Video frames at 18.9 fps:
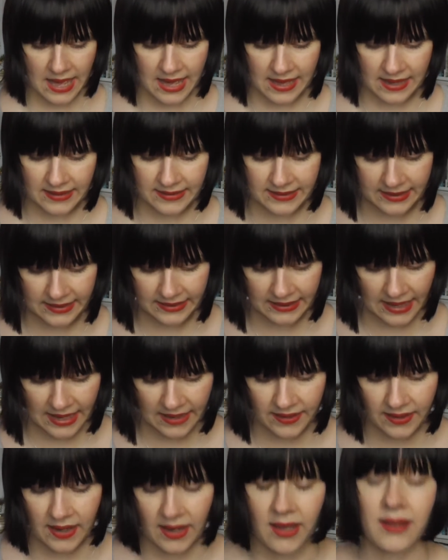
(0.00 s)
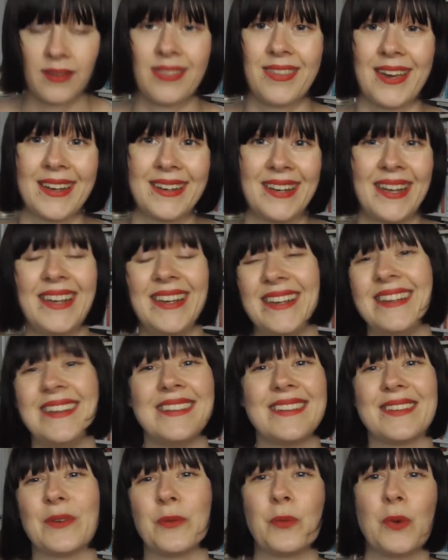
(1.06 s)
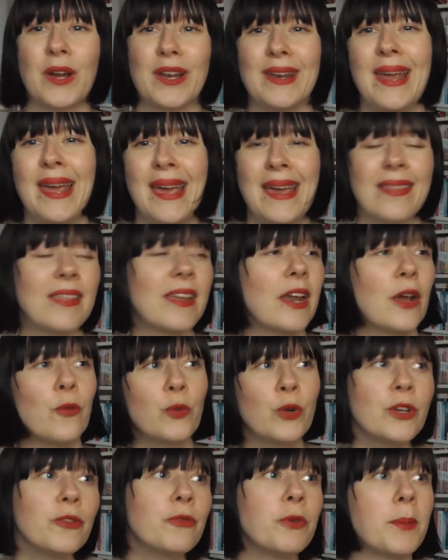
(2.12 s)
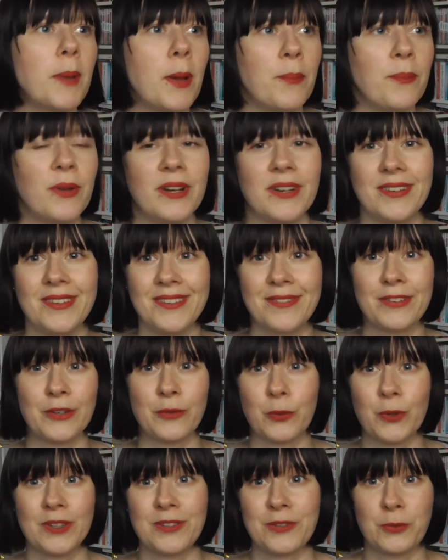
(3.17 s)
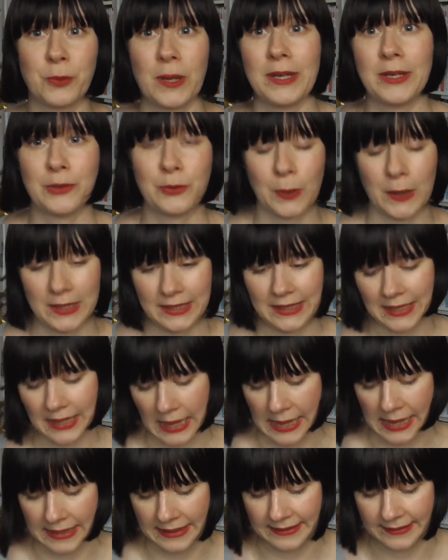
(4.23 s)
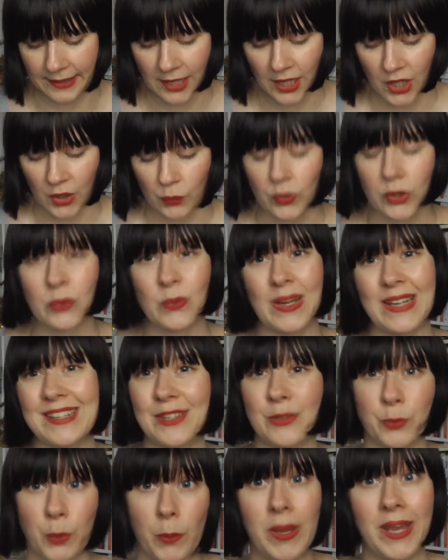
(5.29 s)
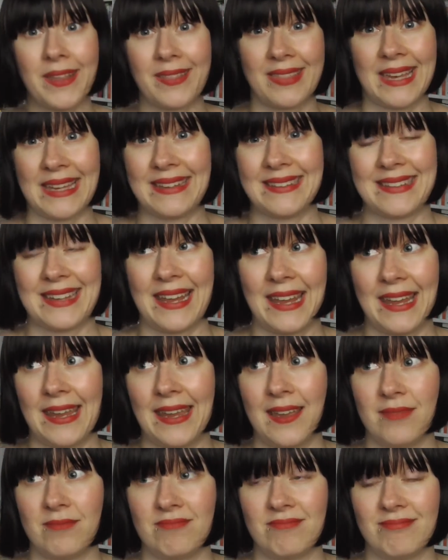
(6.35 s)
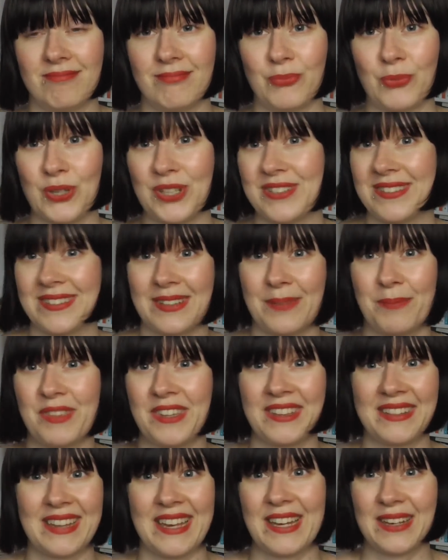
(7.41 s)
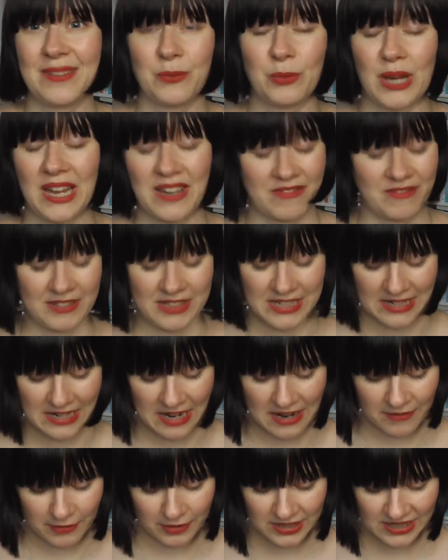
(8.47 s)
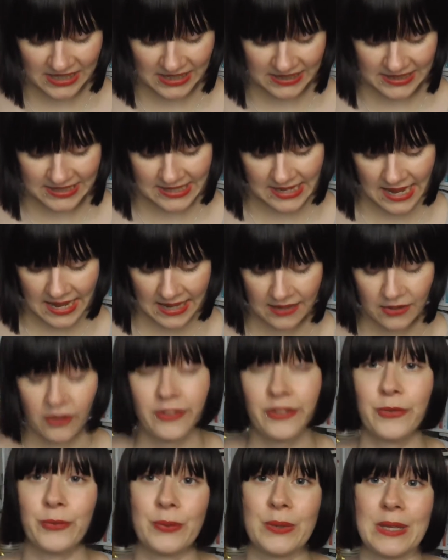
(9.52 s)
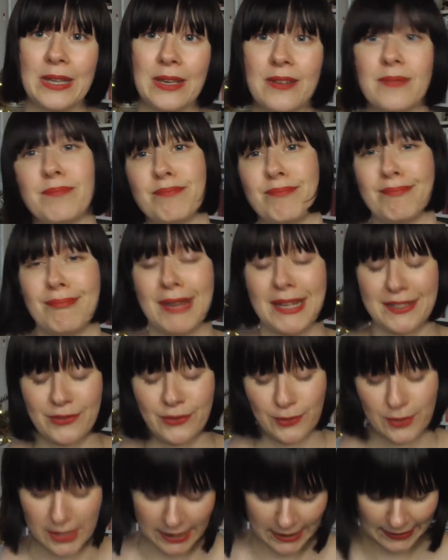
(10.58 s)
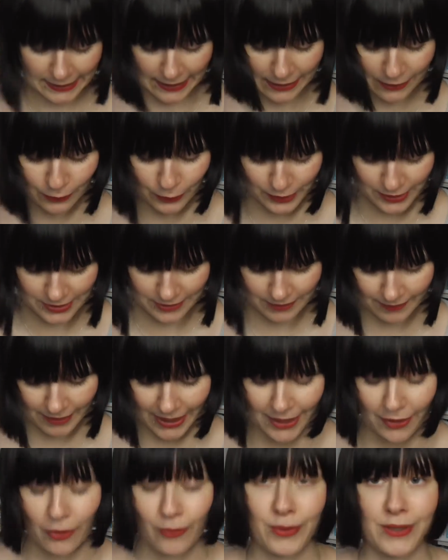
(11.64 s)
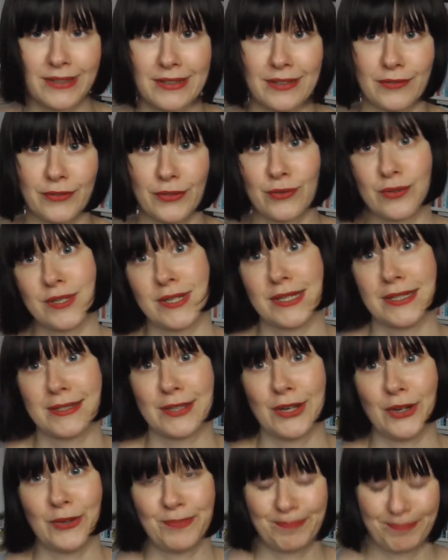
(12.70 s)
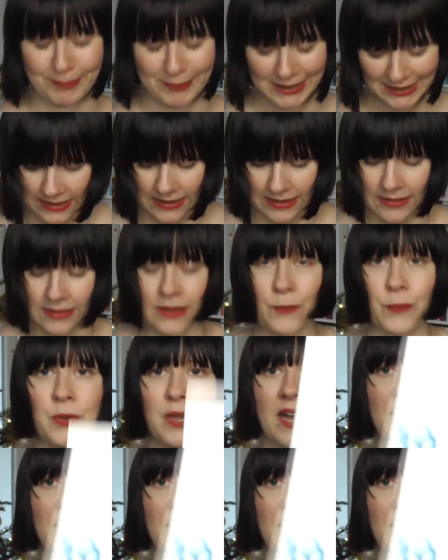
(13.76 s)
and again, that is one that I wouldn't remember if it wasn't 2020, and we went swimming that day, which is something that we haven't done ever since. And also we made sushi again, which I always love sushi, so Then we